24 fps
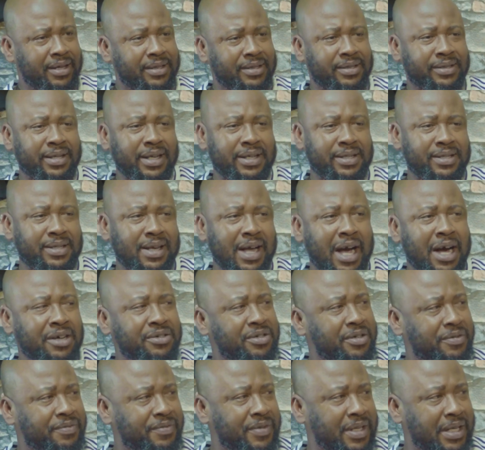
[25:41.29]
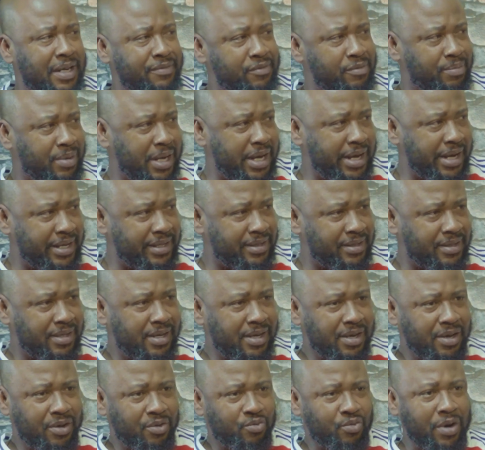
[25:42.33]
6 out of the 11 players
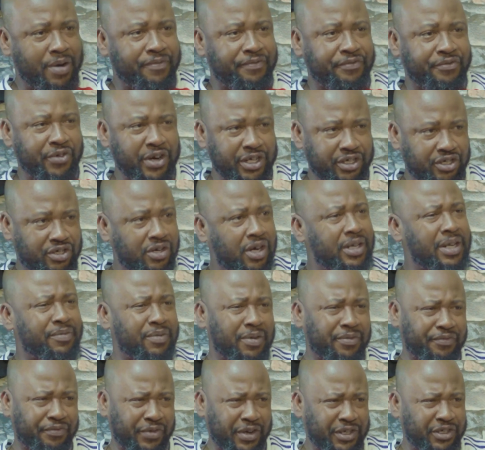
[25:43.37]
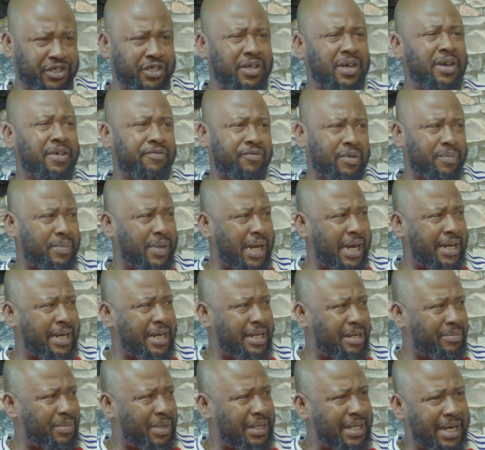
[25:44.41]
were fringe, not even fringe, from the
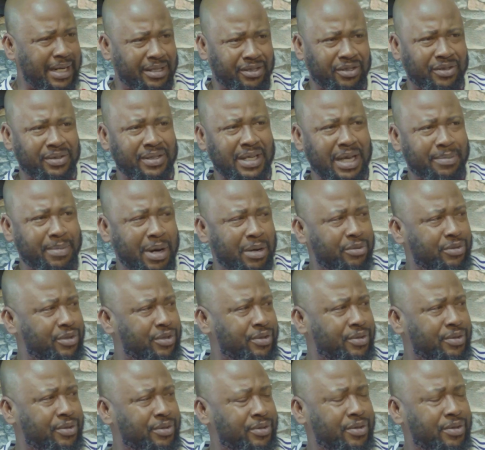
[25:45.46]
academy that just came out to.